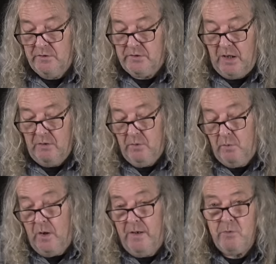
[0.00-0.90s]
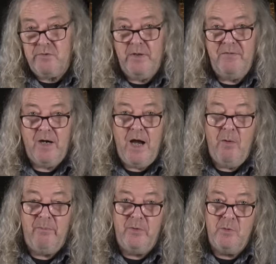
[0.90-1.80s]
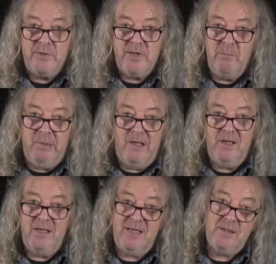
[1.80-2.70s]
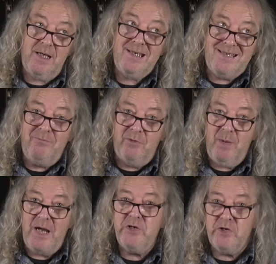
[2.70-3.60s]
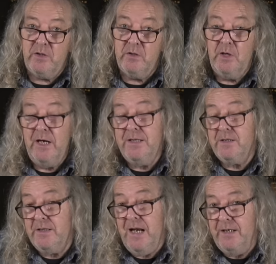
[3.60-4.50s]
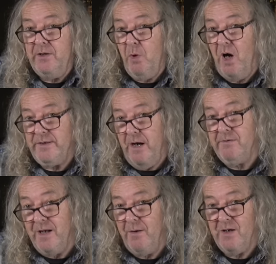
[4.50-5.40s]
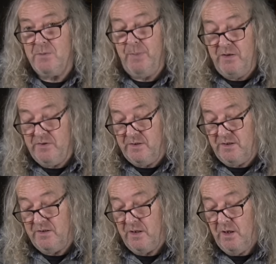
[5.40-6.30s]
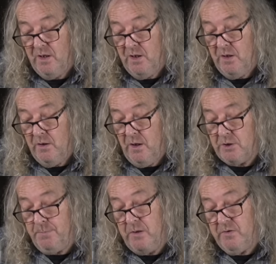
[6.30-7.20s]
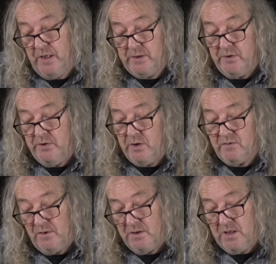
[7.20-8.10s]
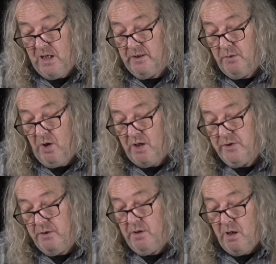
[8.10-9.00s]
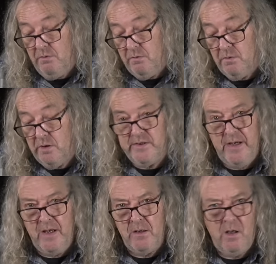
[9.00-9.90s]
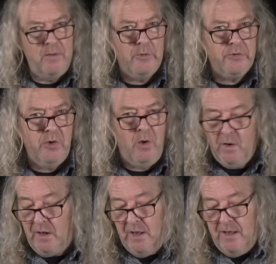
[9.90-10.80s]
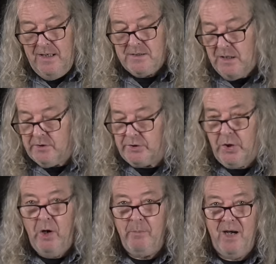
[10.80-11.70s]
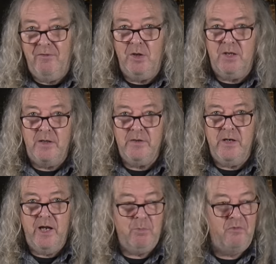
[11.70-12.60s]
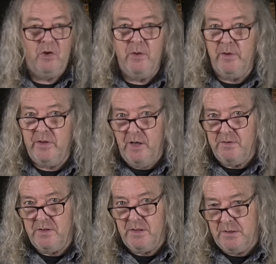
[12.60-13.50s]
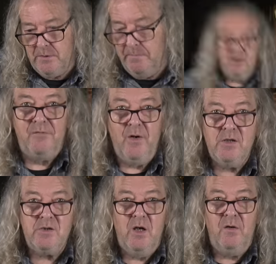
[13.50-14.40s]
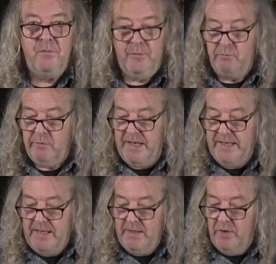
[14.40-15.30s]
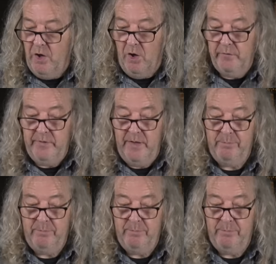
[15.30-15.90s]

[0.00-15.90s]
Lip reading: wasn't really very helpful, was it? But it's information. It's telling you what I don't know, I suppose. I suppose that's as useful as telling you what I do know, is it? I'm not sure. Let's unscrew them and have a look underneath before anyone notices. First off, the reading on the